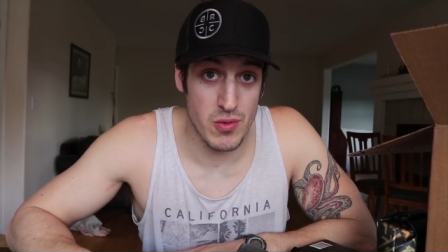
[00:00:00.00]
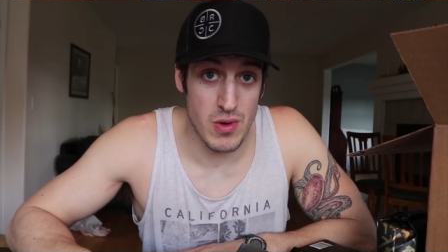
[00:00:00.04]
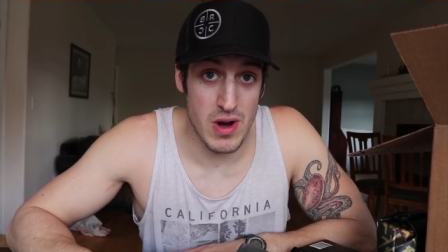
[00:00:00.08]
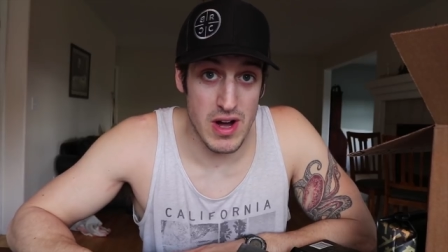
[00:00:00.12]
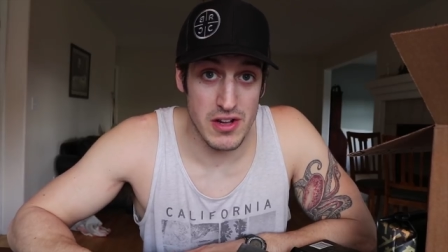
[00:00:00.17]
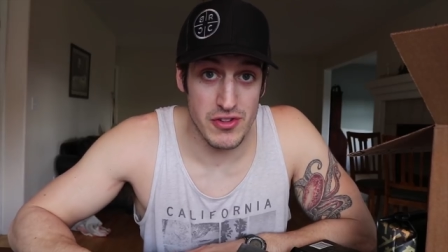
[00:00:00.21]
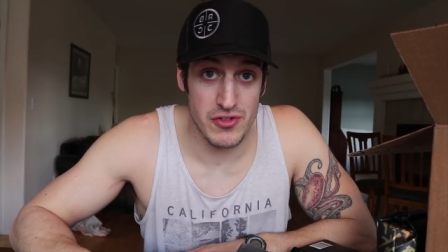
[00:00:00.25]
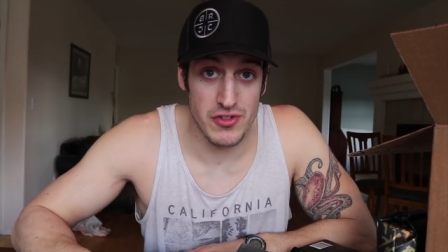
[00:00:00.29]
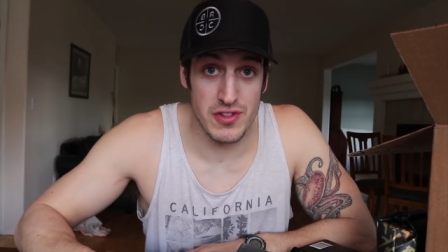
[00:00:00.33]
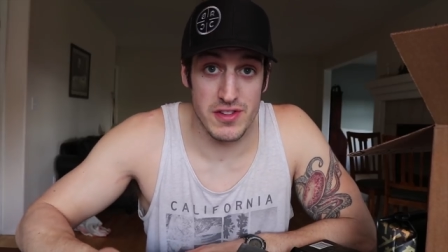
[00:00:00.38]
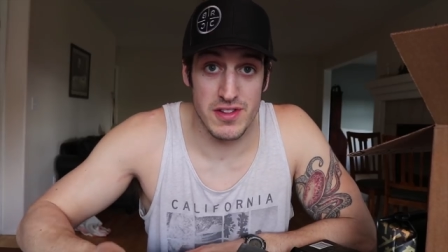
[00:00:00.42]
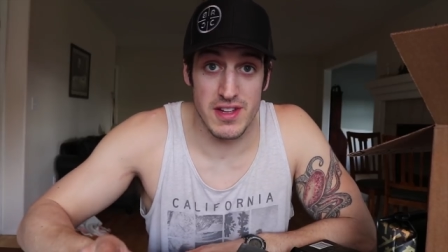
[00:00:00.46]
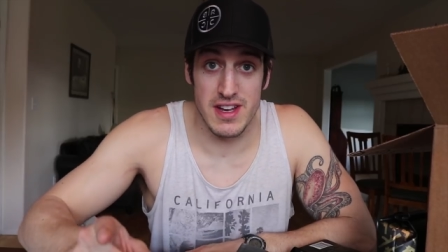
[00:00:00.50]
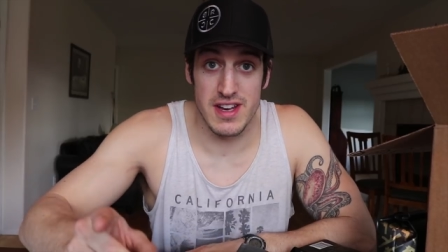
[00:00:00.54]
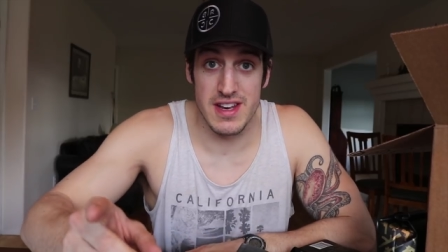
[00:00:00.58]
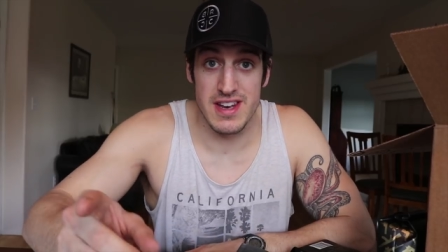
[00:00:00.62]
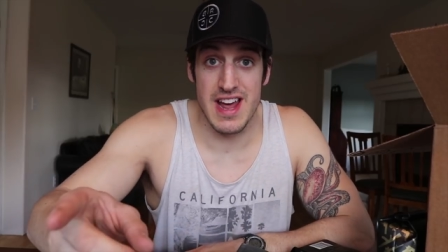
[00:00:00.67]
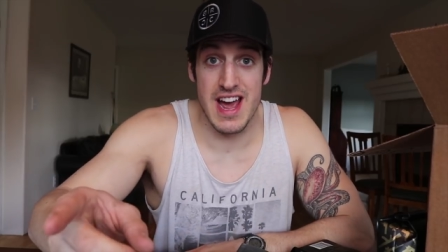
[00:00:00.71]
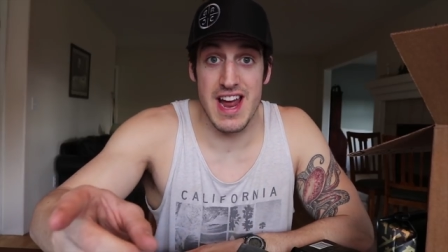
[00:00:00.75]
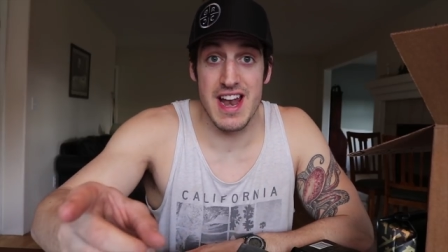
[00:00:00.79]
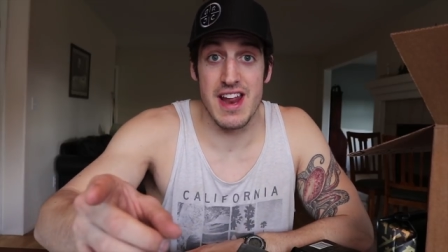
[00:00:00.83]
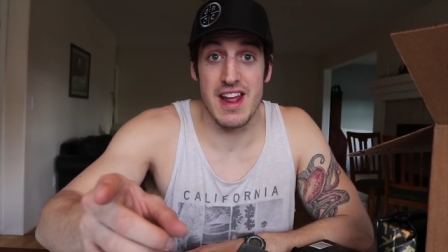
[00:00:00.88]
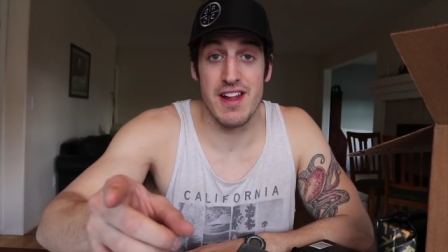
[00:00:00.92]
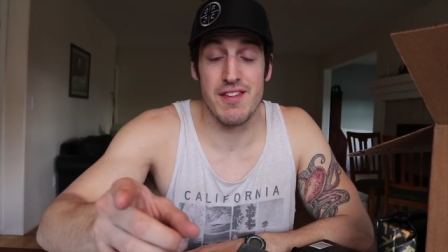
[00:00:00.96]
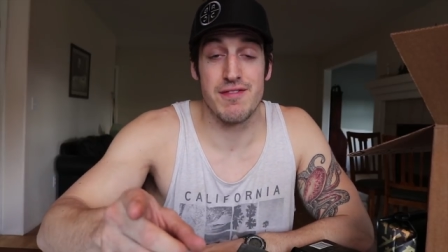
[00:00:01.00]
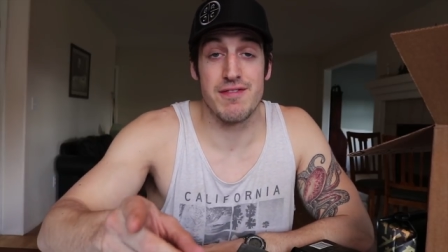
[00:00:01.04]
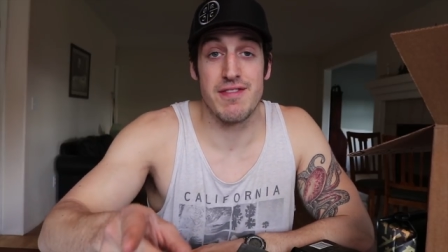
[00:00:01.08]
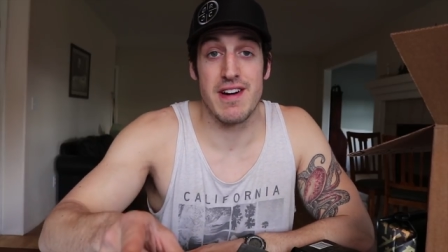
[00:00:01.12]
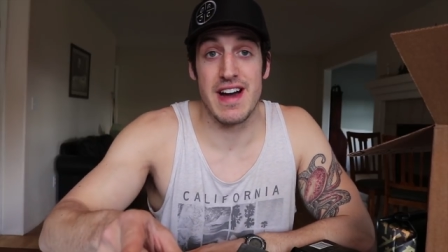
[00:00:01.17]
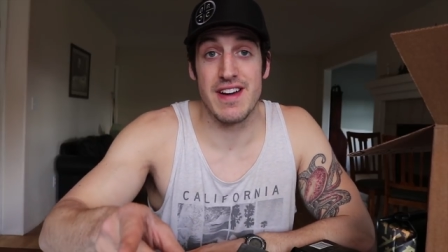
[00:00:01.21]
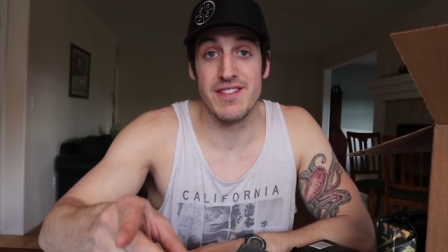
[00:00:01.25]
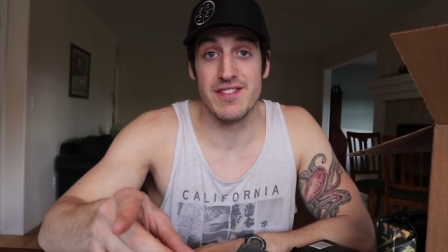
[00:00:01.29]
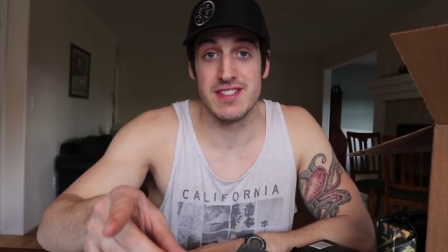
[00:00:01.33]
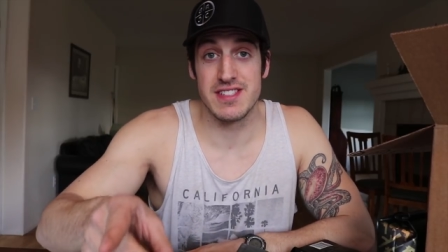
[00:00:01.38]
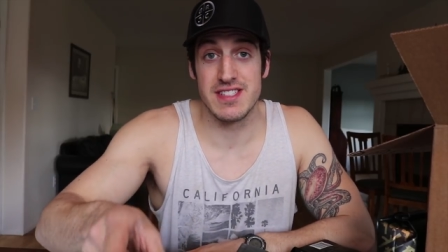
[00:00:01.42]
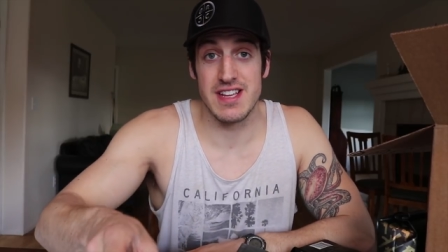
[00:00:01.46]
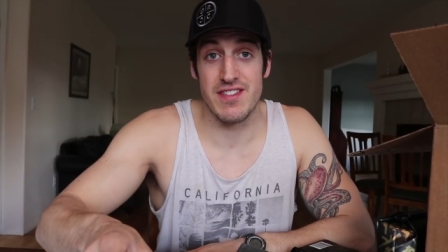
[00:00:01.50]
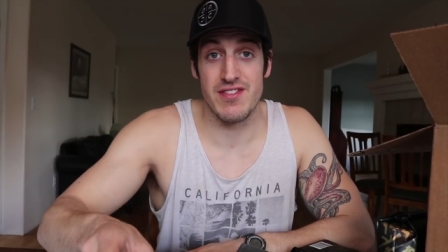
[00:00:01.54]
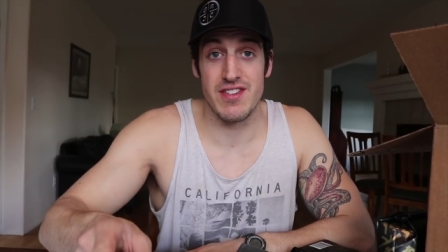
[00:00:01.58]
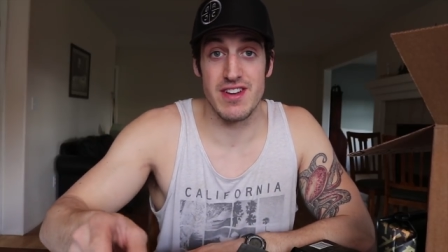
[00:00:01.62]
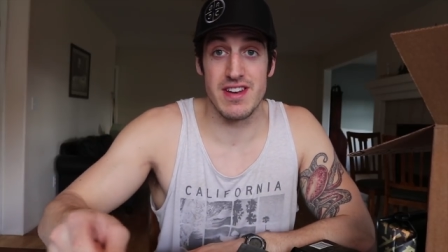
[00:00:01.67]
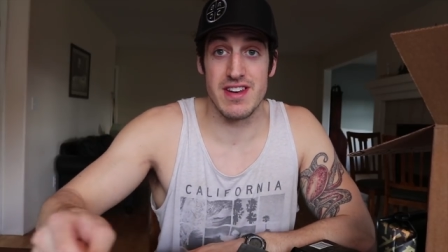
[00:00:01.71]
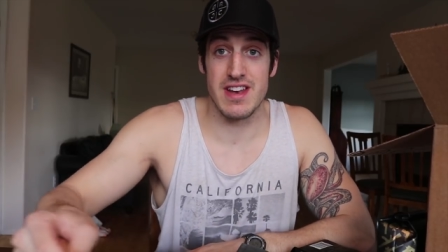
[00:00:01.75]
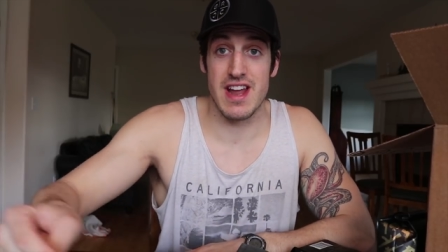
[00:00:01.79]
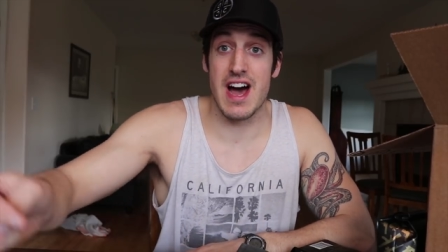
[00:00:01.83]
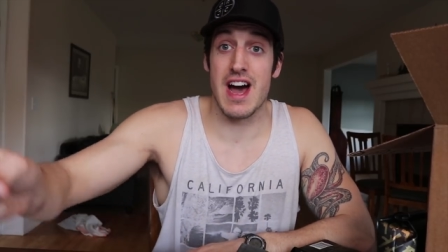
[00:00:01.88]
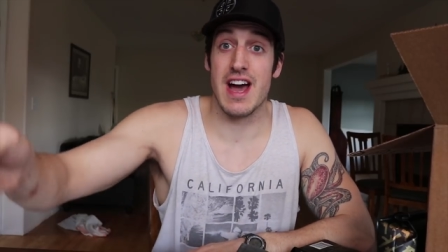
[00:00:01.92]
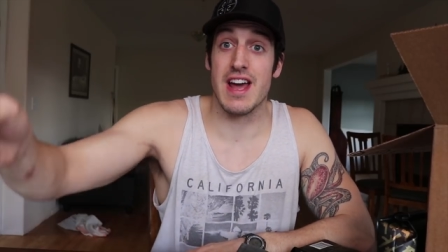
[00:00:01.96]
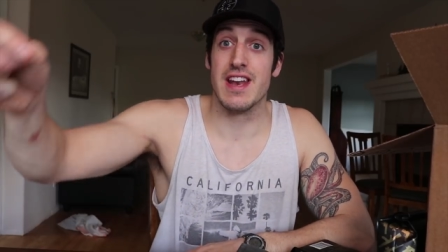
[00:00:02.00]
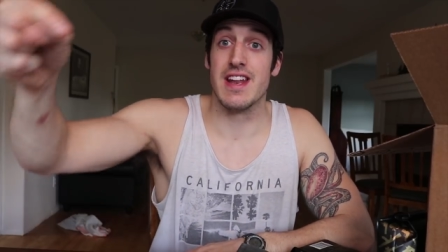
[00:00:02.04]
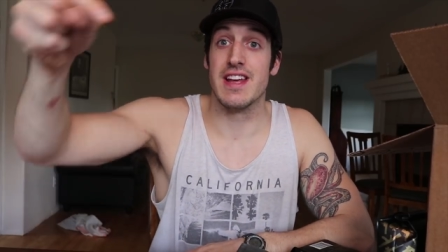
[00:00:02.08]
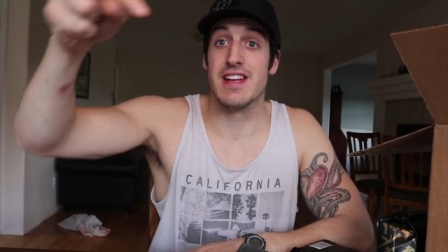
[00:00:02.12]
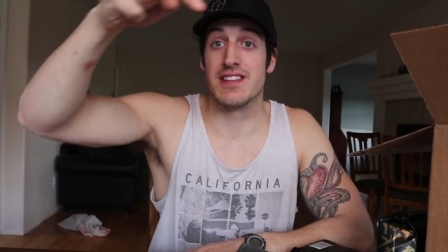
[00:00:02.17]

Washington, 98579.